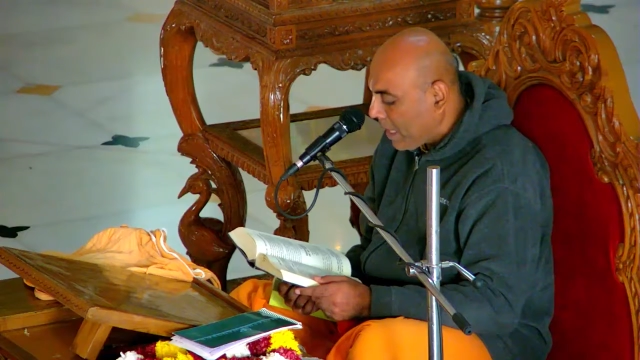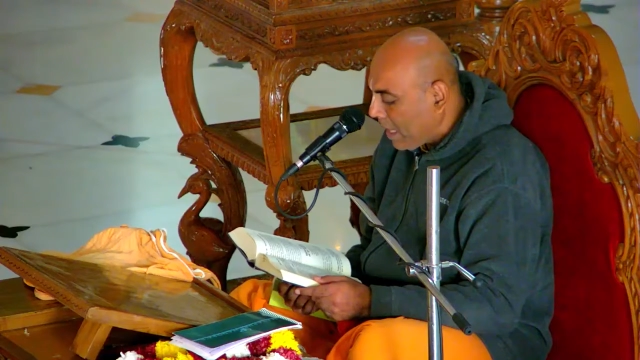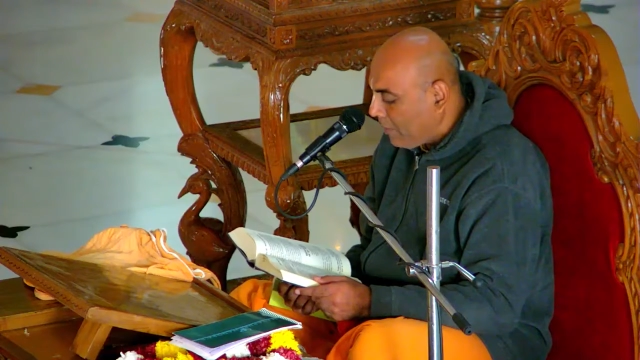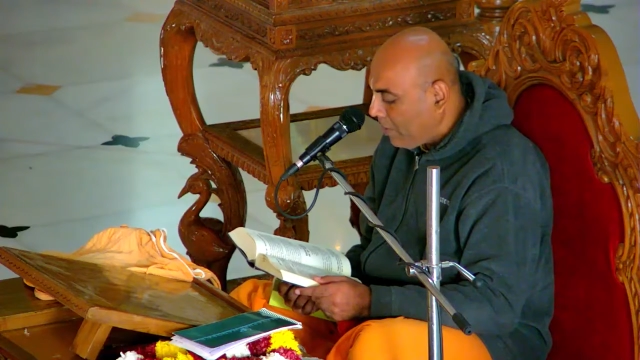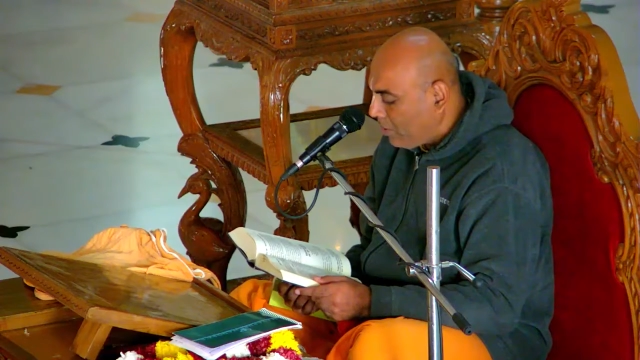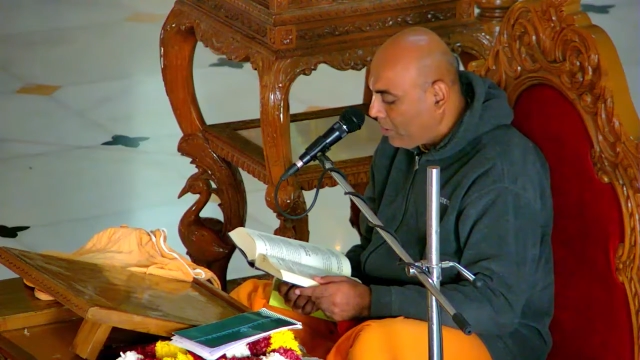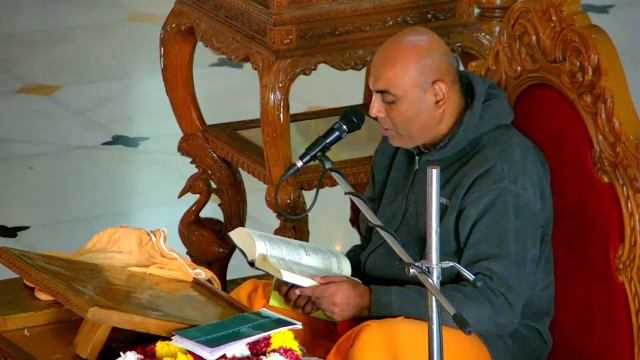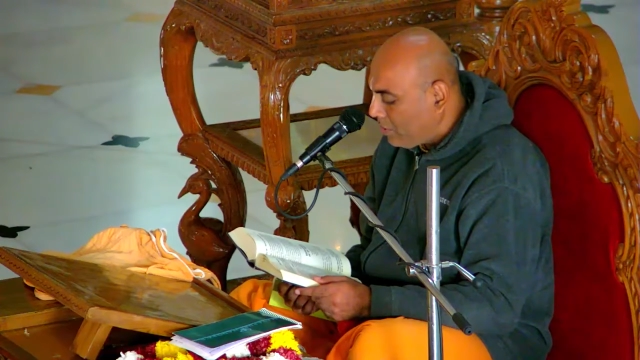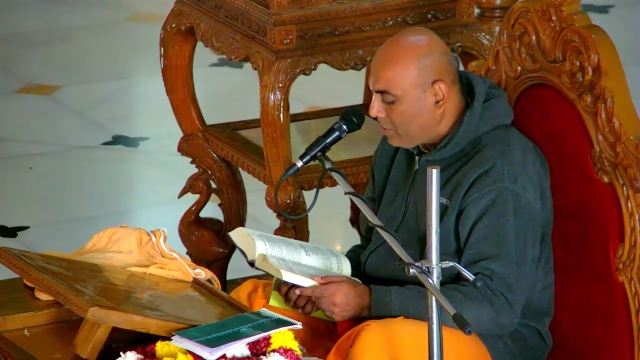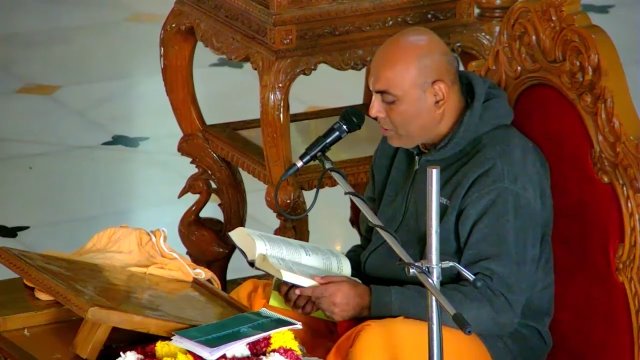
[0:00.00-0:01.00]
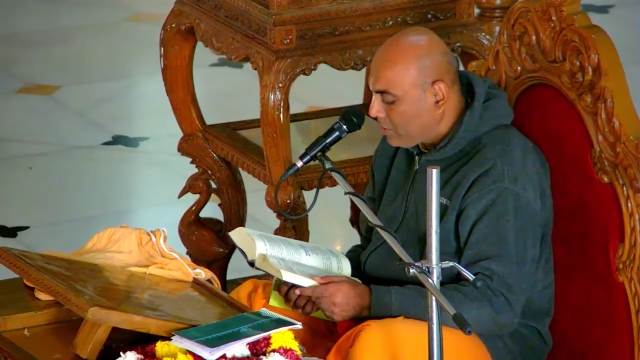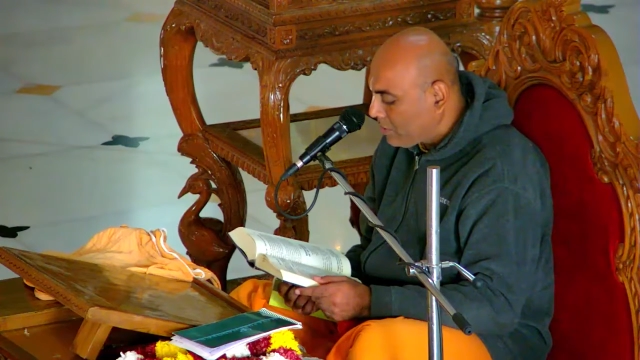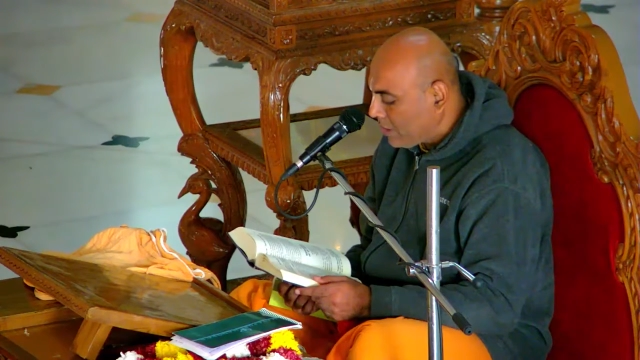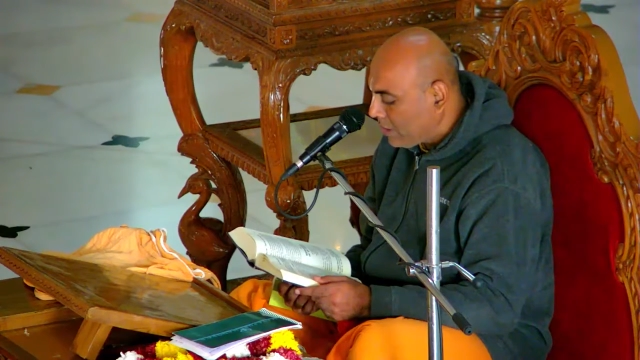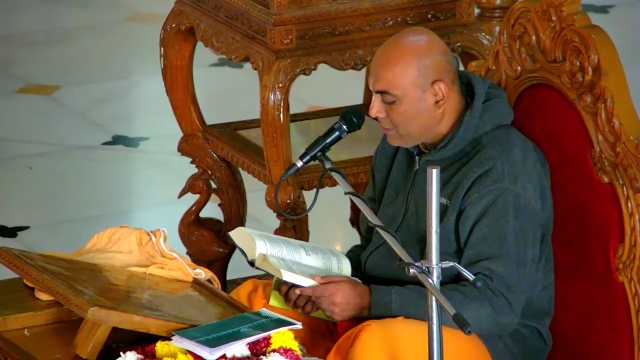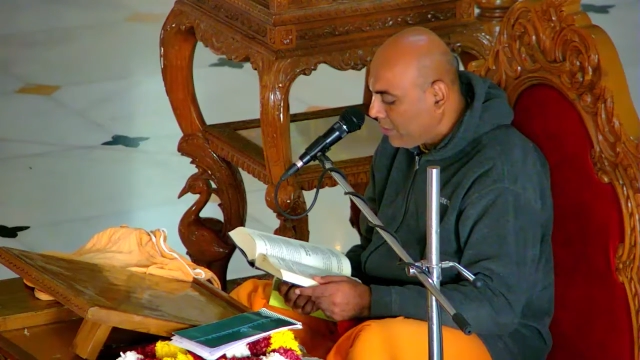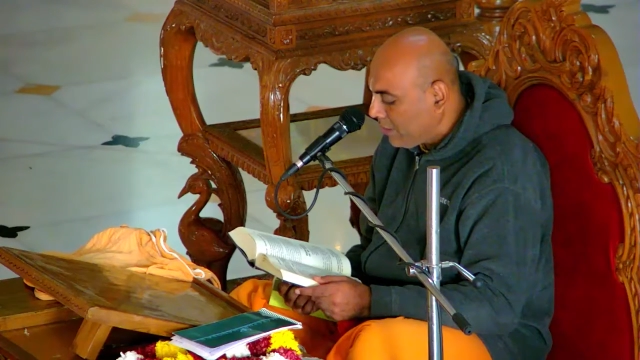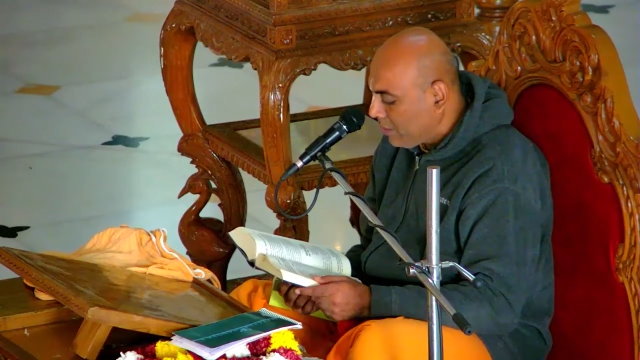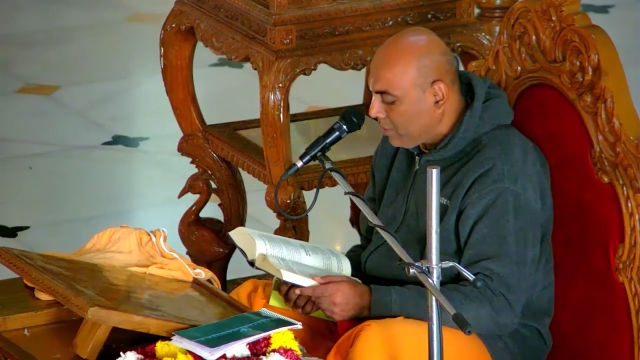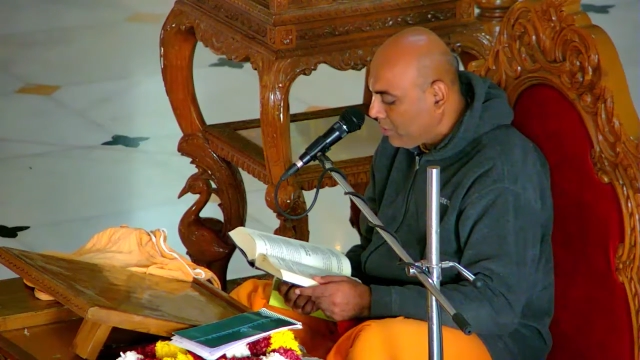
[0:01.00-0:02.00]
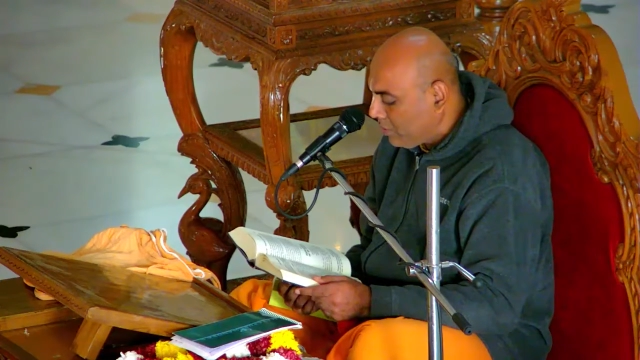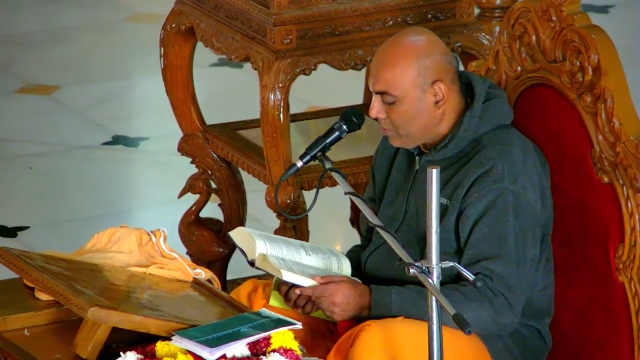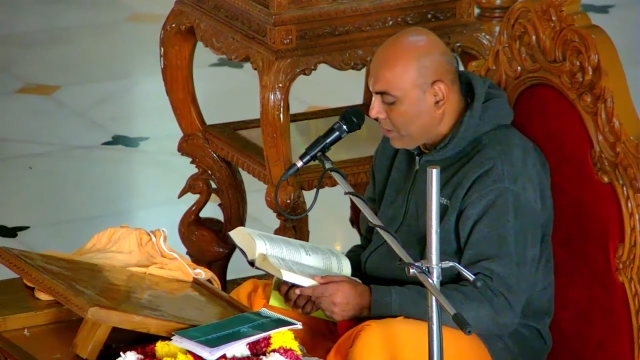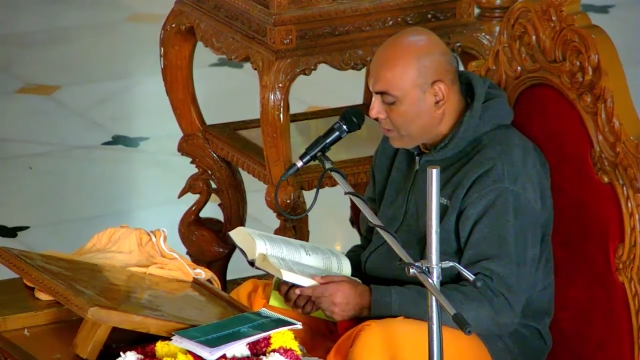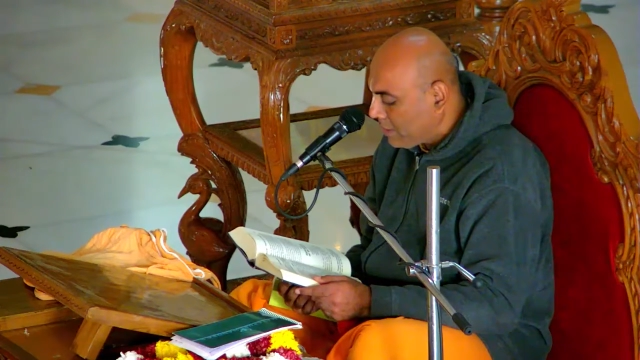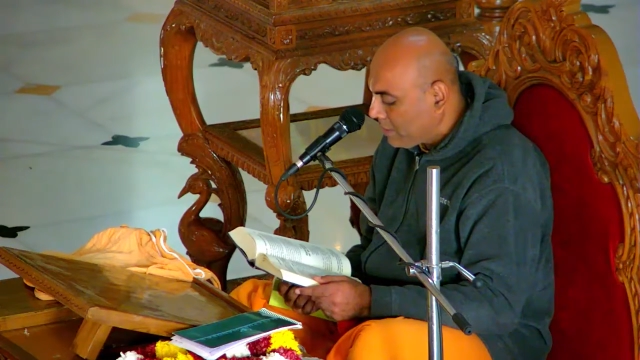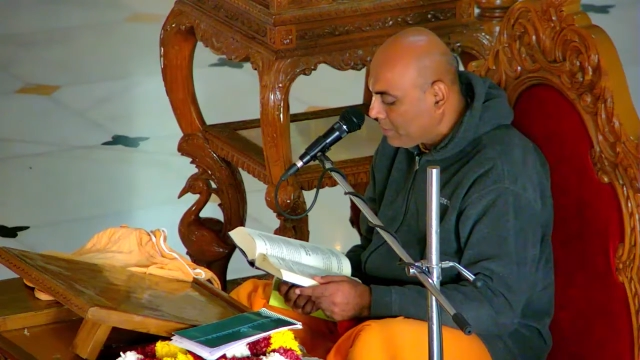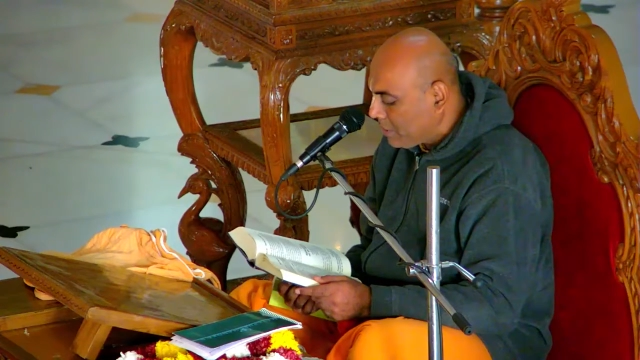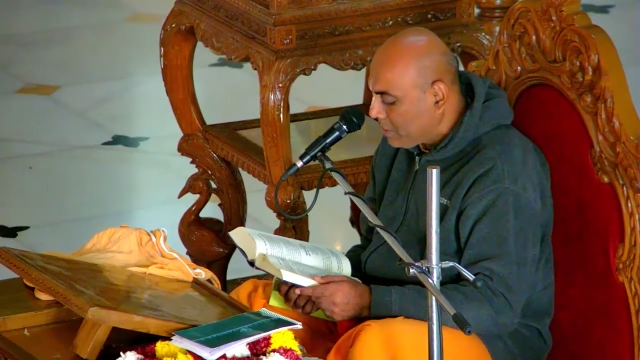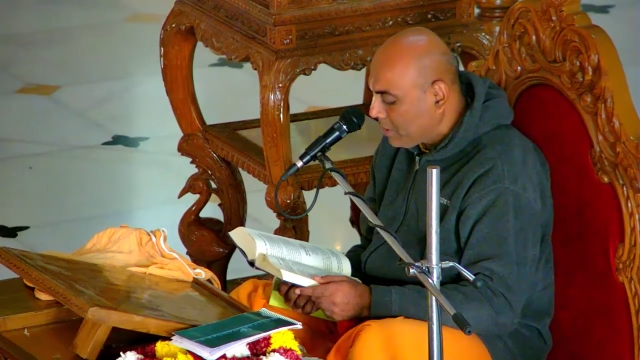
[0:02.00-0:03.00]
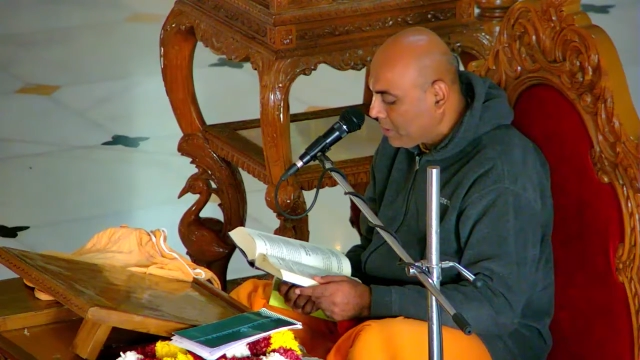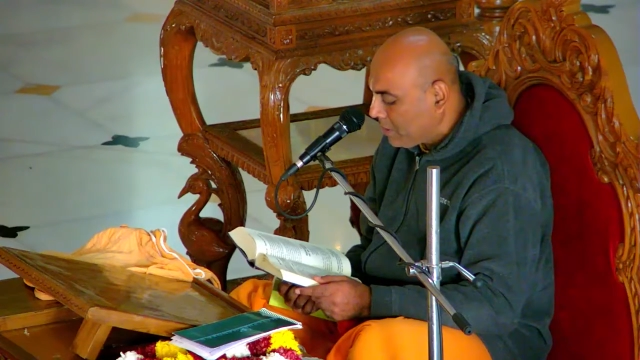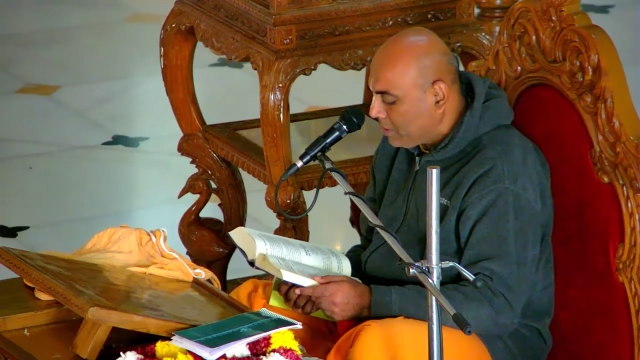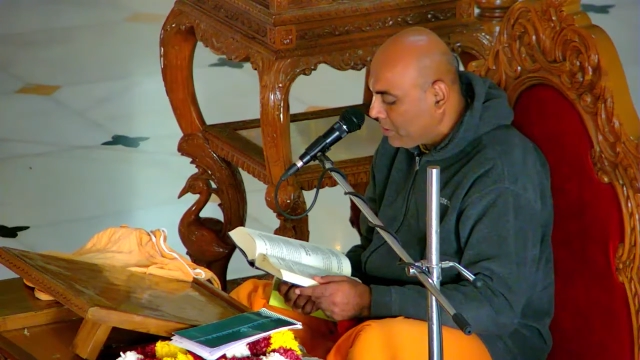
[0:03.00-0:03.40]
Our only duty is to satisfy the Lord by this preaching,